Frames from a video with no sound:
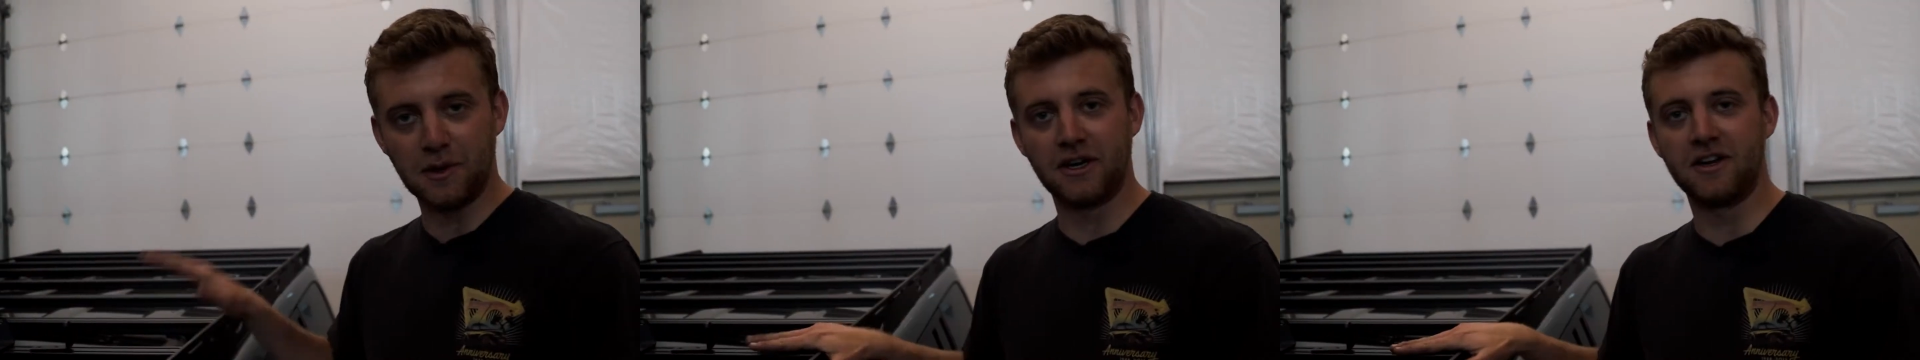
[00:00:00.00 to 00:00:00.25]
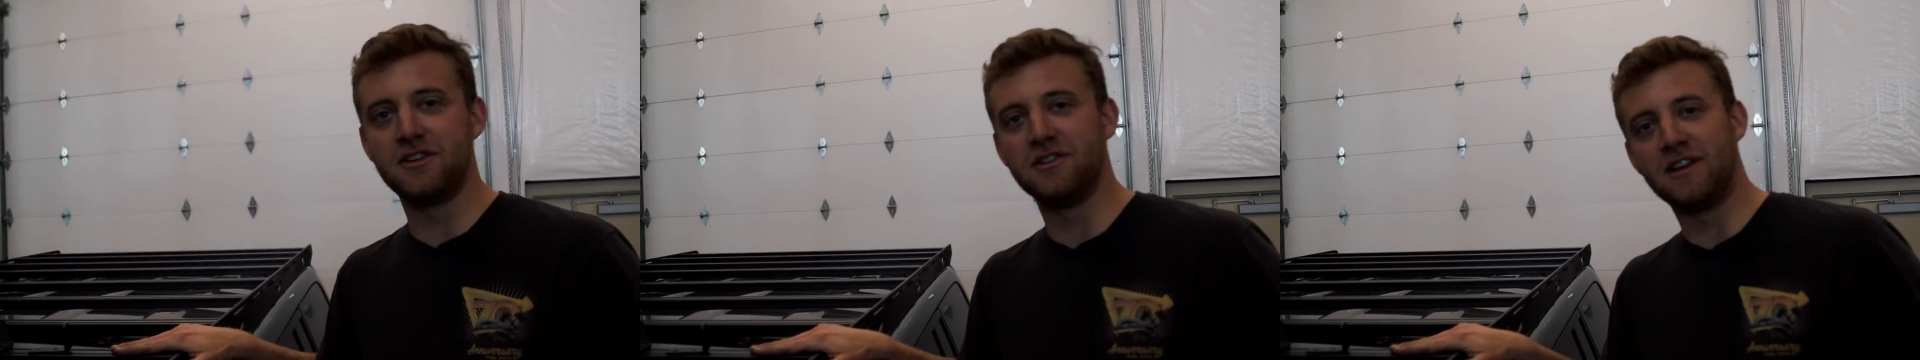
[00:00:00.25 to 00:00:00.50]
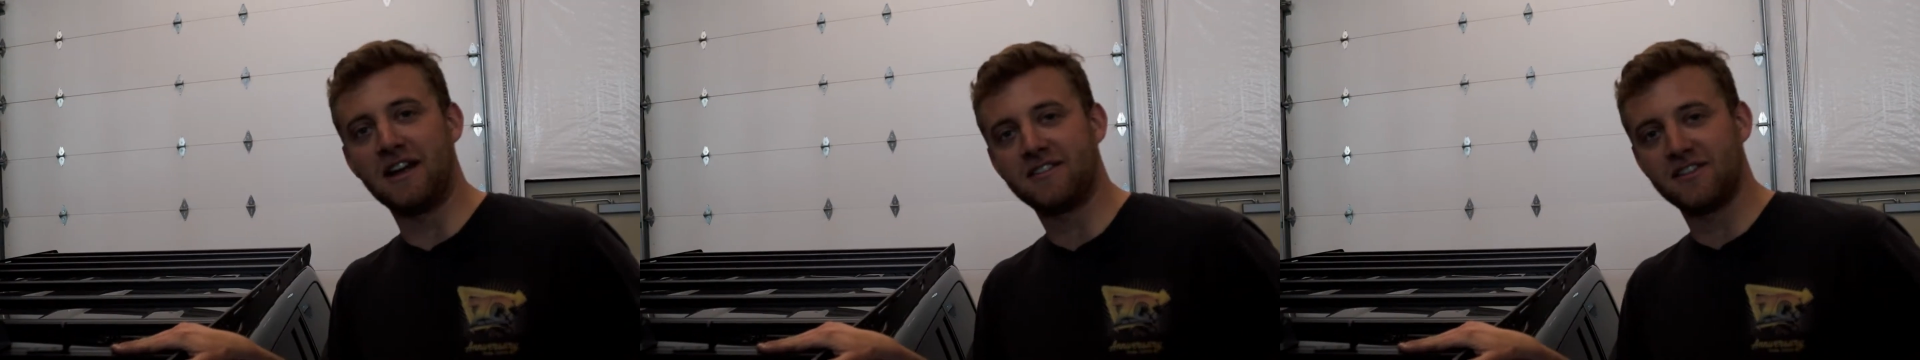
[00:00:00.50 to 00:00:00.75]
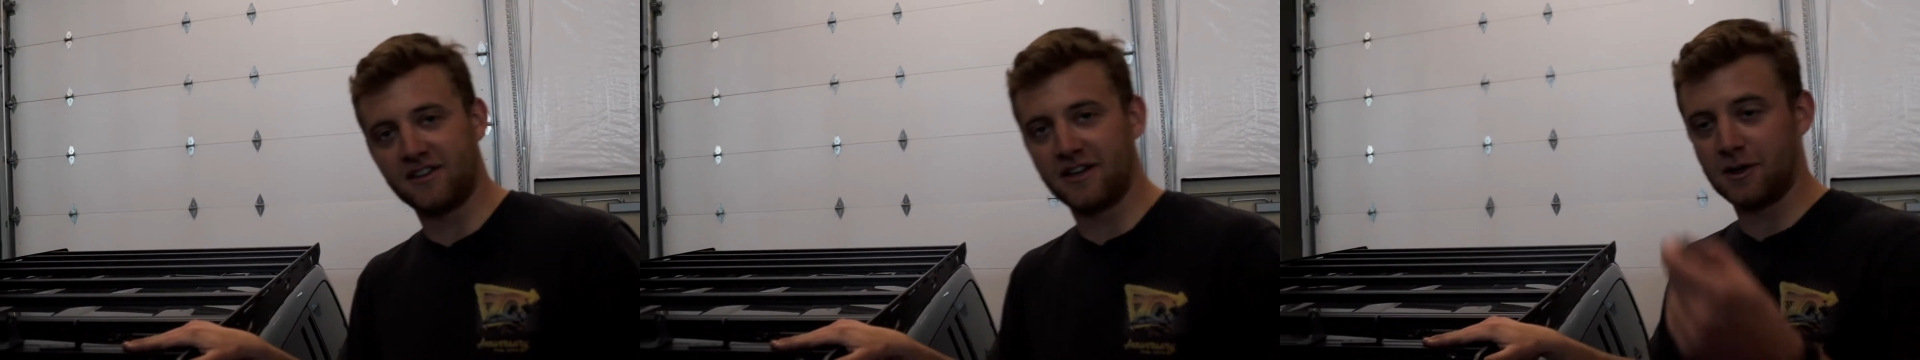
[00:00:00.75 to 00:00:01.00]
what you're going to do
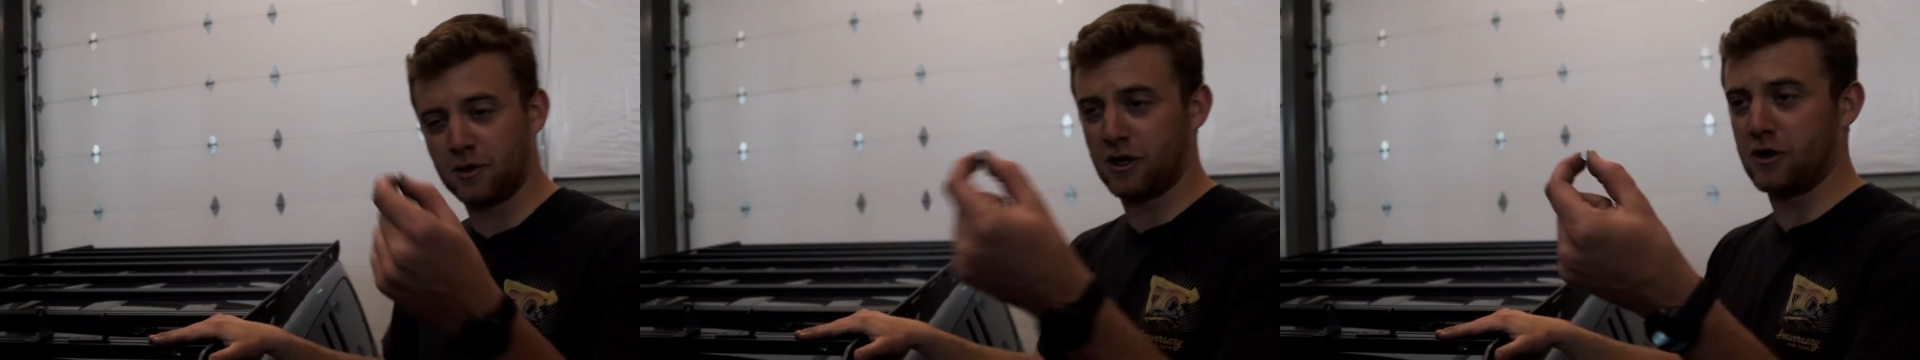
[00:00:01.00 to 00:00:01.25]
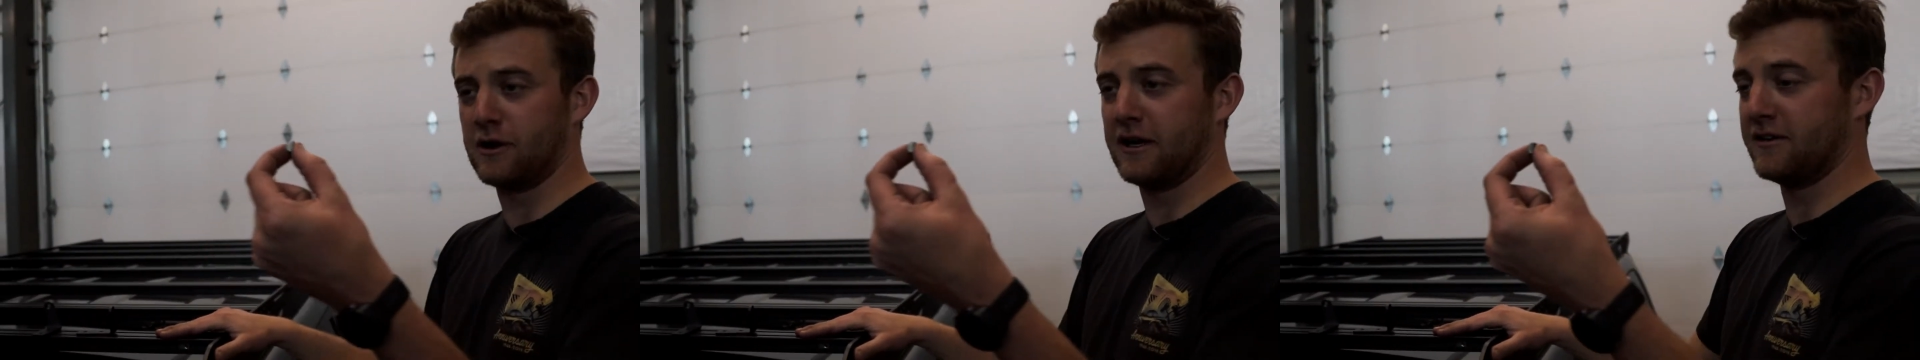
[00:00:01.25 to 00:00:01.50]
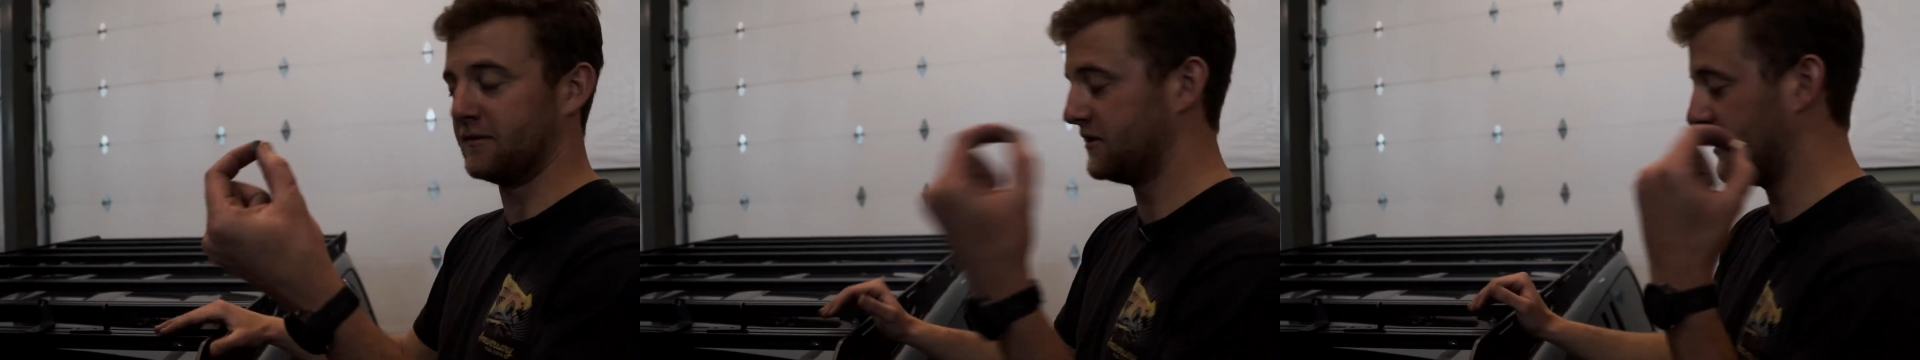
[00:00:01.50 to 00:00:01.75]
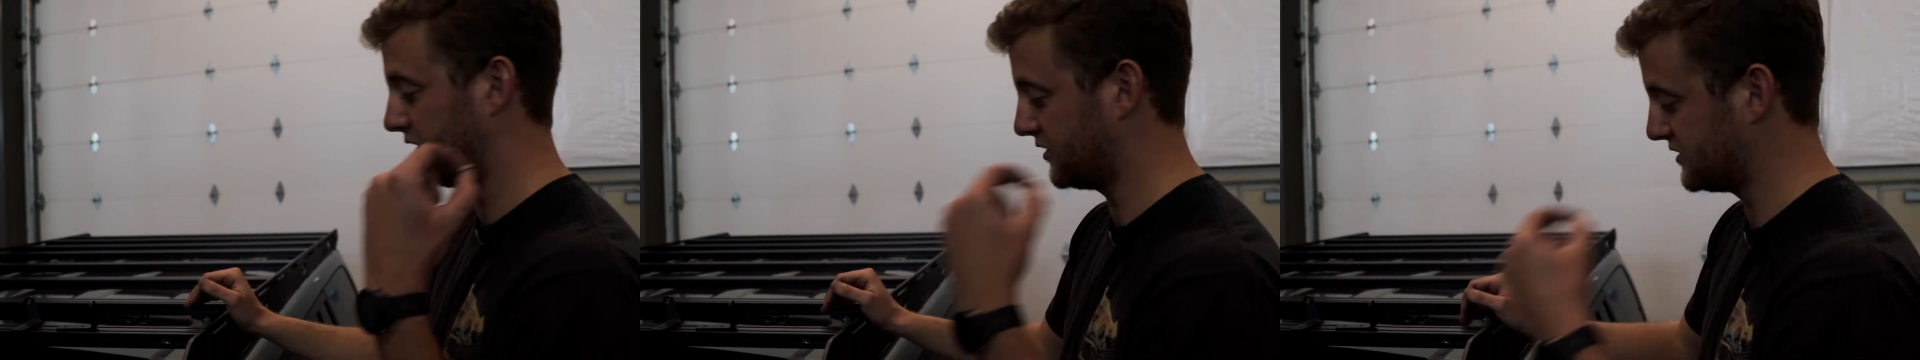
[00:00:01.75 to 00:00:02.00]
next is you're going to go ahead and take your